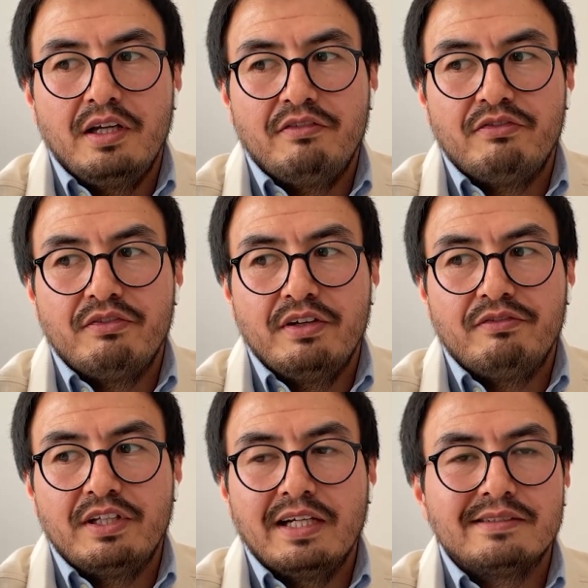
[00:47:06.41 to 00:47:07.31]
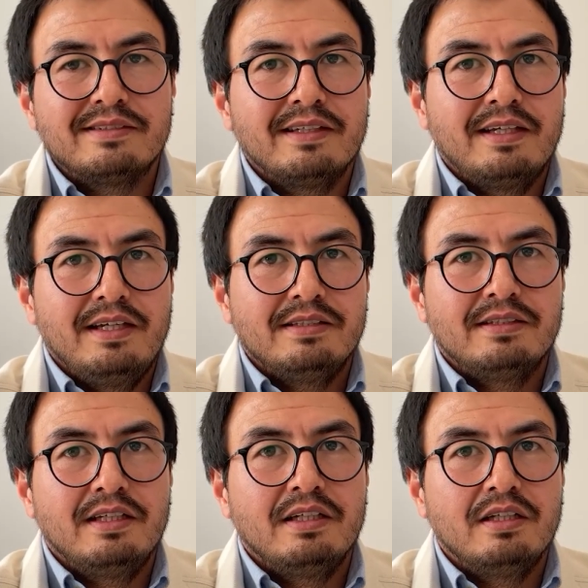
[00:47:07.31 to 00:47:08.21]
if that's the
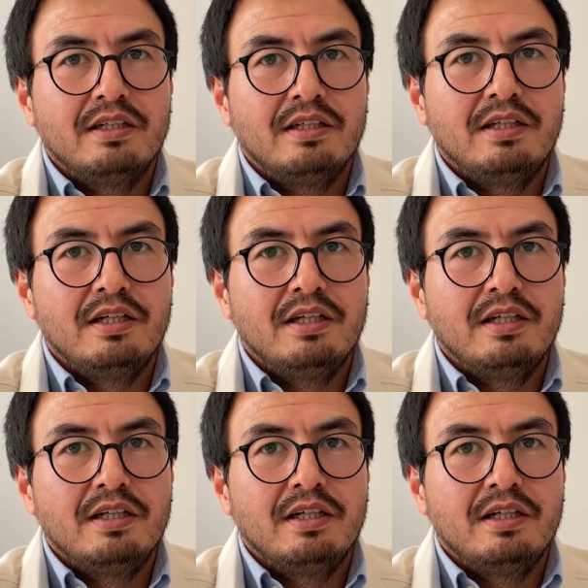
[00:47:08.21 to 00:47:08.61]
case, then